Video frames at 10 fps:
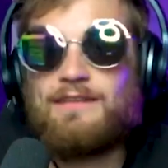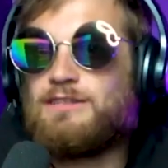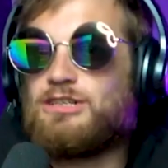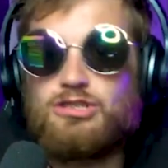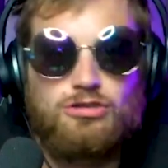
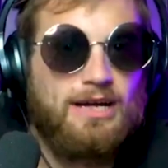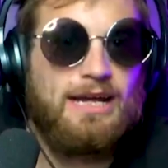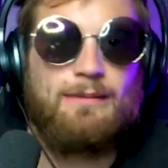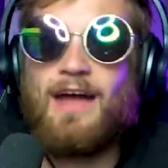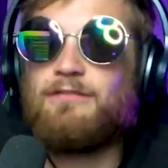after
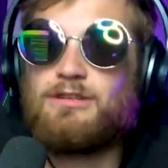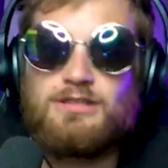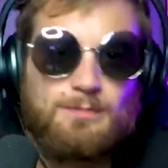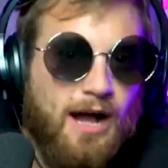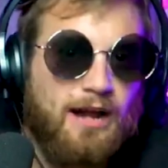stream, after
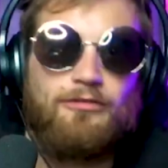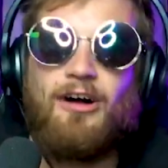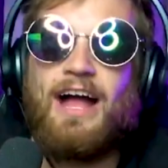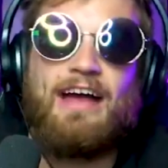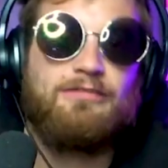
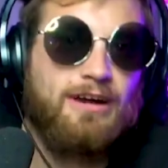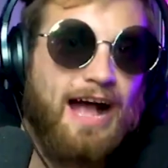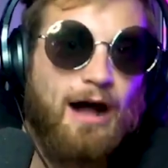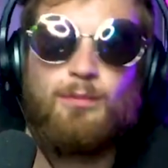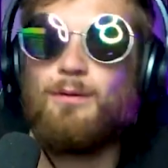Spotify, after
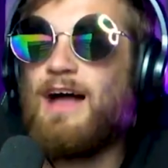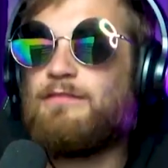album,